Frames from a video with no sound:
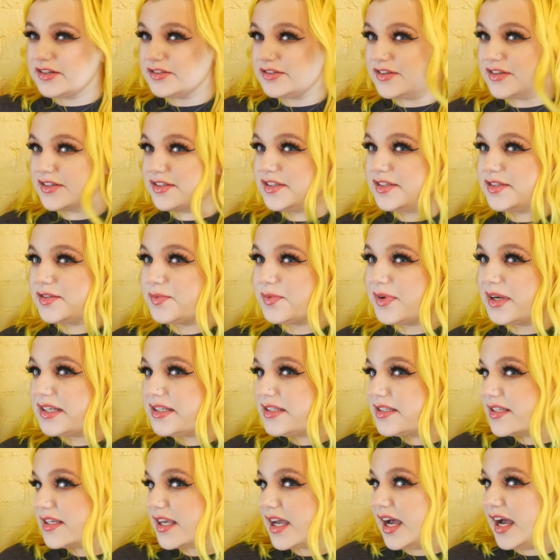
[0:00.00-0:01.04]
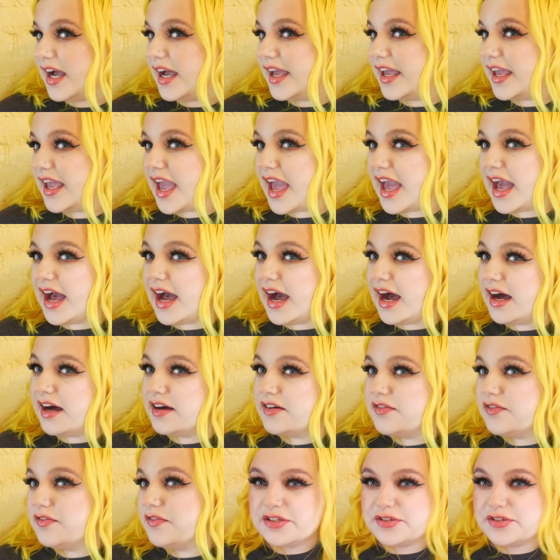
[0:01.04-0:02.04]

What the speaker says: so this is what I have.